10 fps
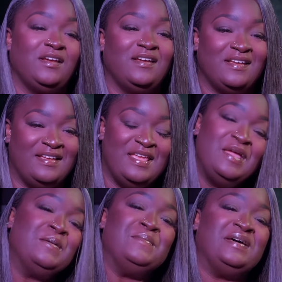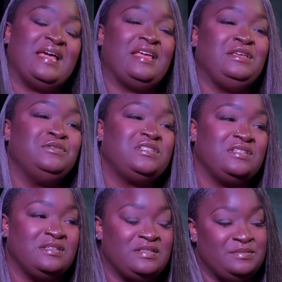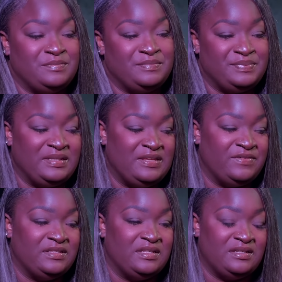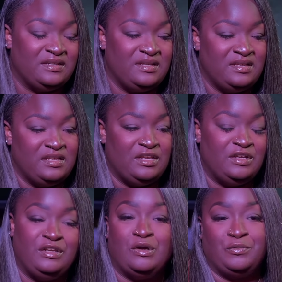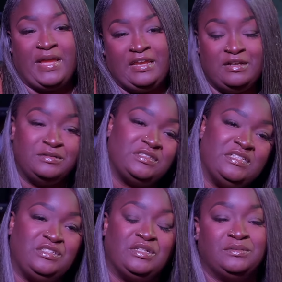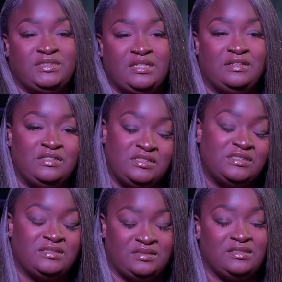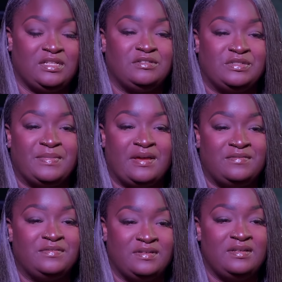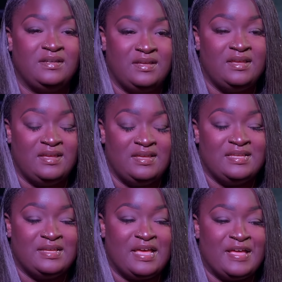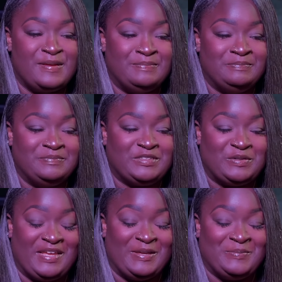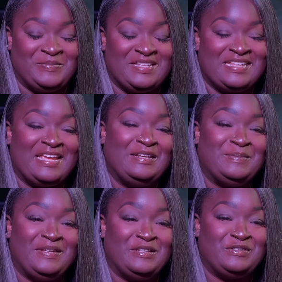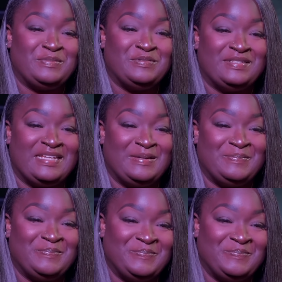Okay. Okay. But I used to believe in the, you know, you don't rat, you don't snitch, you don't tell, you just right. close your mouth. Um, so, yeah, that's how I ended up getting in trouble with that.